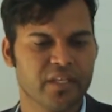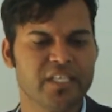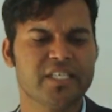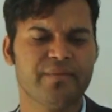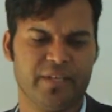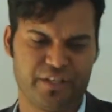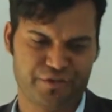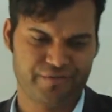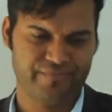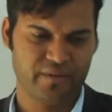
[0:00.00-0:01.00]

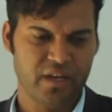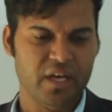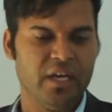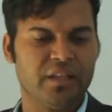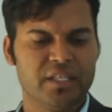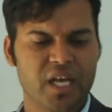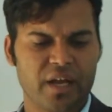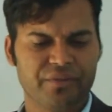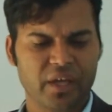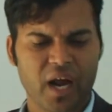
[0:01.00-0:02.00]
Stamens.
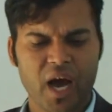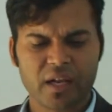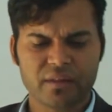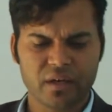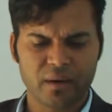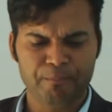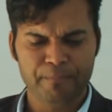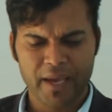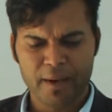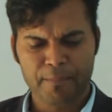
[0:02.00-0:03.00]
There are the
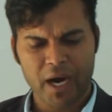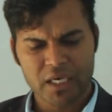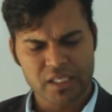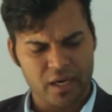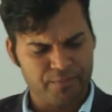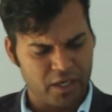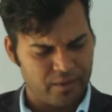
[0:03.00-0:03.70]
male part of